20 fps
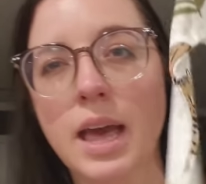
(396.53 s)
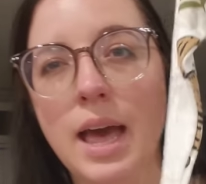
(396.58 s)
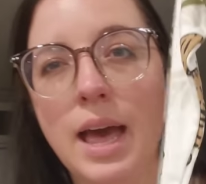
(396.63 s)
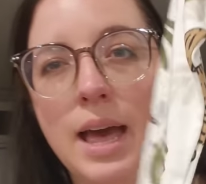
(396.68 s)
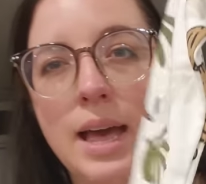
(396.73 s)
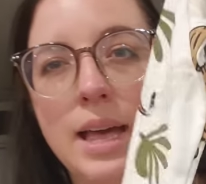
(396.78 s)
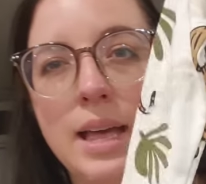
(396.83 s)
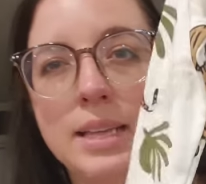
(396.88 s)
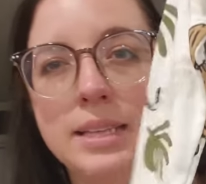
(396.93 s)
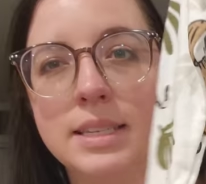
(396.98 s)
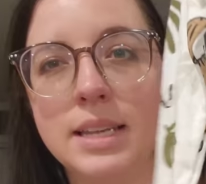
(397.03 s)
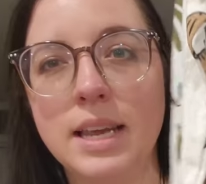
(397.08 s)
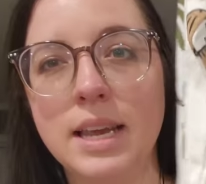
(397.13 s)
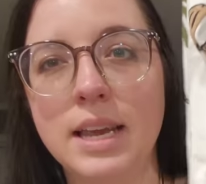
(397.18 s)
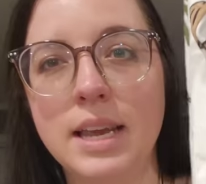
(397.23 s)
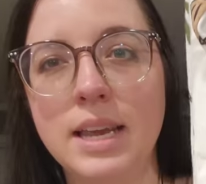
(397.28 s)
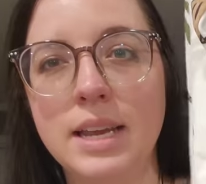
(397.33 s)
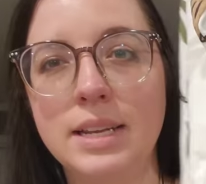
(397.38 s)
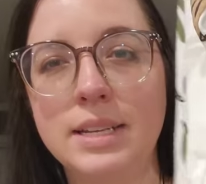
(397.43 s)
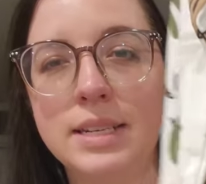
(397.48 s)
Has
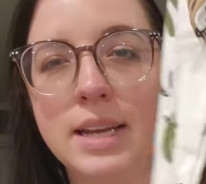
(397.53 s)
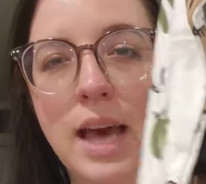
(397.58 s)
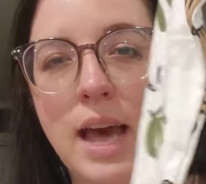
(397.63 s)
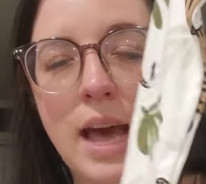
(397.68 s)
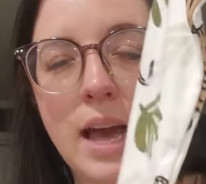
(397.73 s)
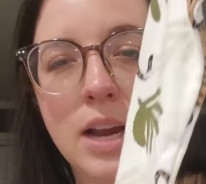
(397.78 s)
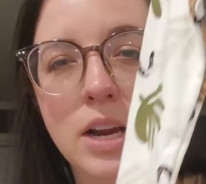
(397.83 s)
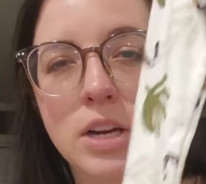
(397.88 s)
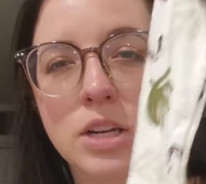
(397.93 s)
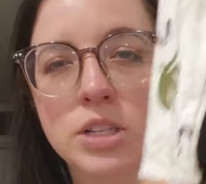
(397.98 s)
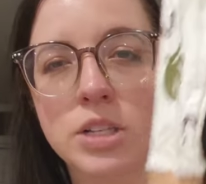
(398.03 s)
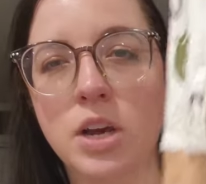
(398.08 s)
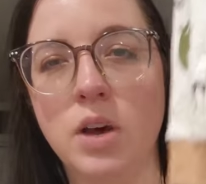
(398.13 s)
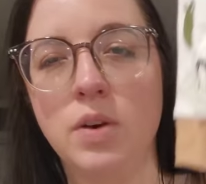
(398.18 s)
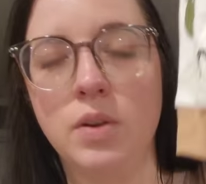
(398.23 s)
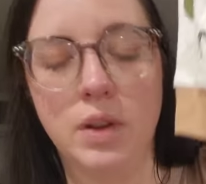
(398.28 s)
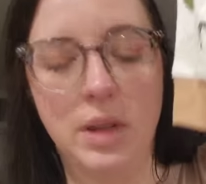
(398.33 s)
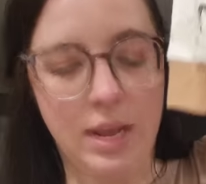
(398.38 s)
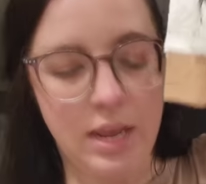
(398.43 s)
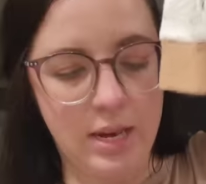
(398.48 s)
tigers
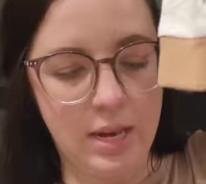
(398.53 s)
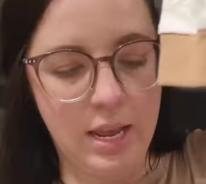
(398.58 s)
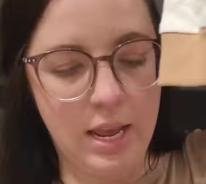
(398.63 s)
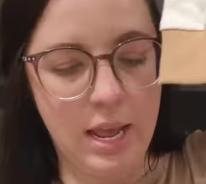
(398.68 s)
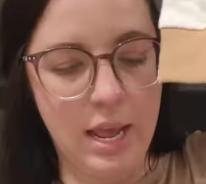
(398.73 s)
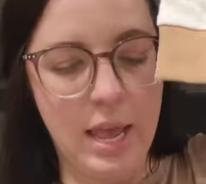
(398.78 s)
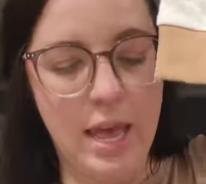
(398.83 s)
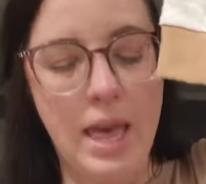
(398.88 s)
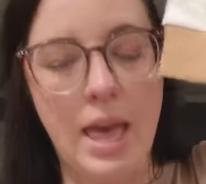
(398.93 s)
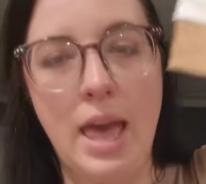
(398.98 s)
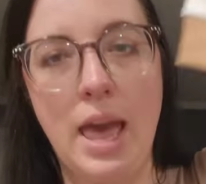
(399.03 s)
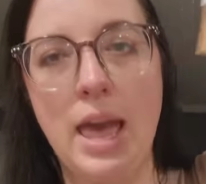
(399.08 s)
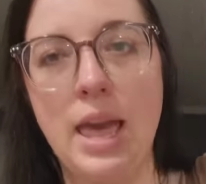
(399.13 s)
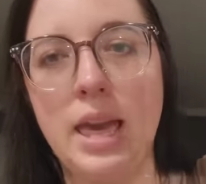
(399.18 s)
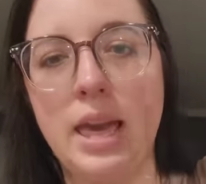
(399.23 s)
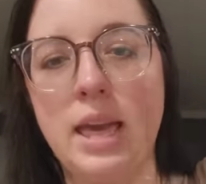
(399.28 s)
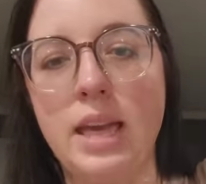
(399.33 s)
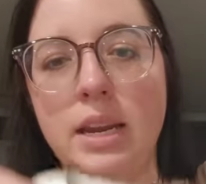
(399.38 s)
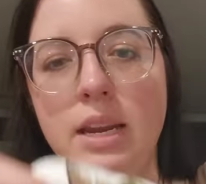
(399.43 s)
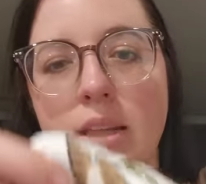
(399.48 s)
on it.
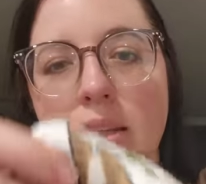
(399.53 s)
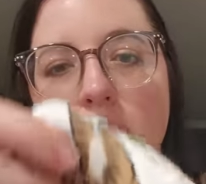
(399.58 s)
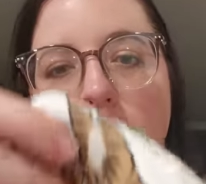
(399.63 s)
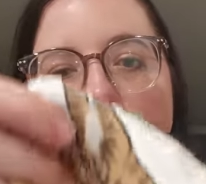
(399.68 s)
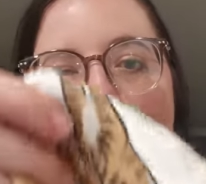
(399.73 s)
And the